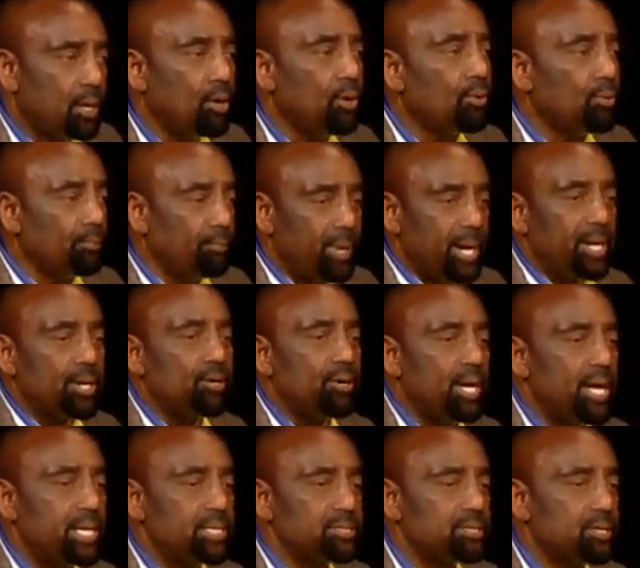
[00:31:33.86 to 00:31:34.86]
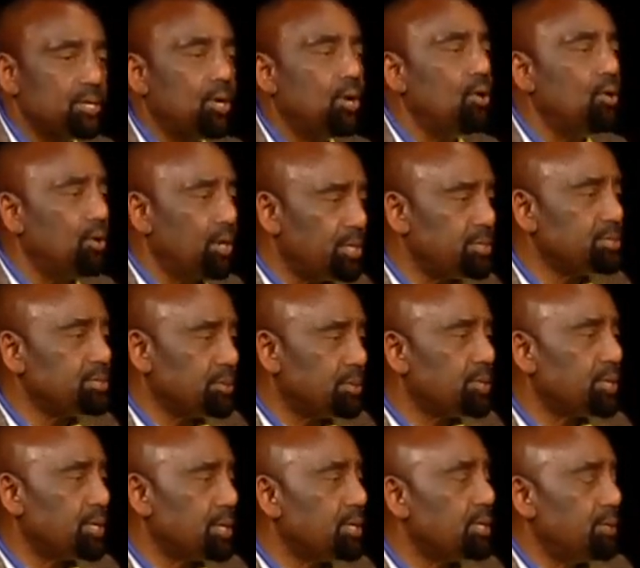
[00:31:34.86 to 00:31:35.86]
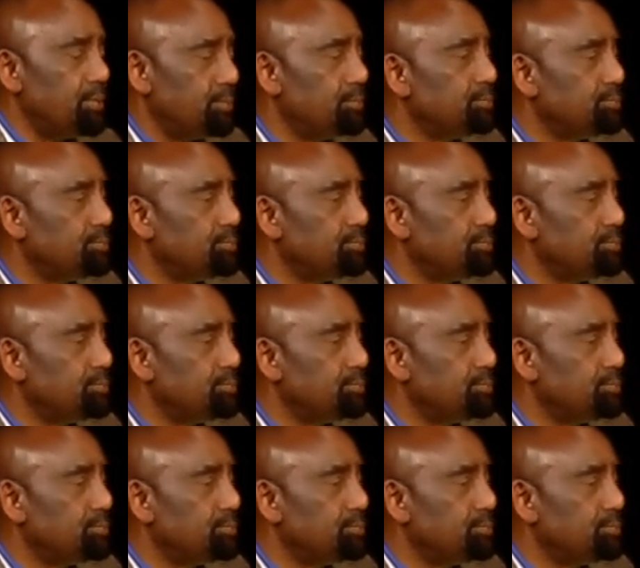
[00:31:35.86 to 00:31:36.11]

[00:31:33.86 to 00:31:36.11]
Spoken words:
Oh, Michael has it. Oh, I see. Okay.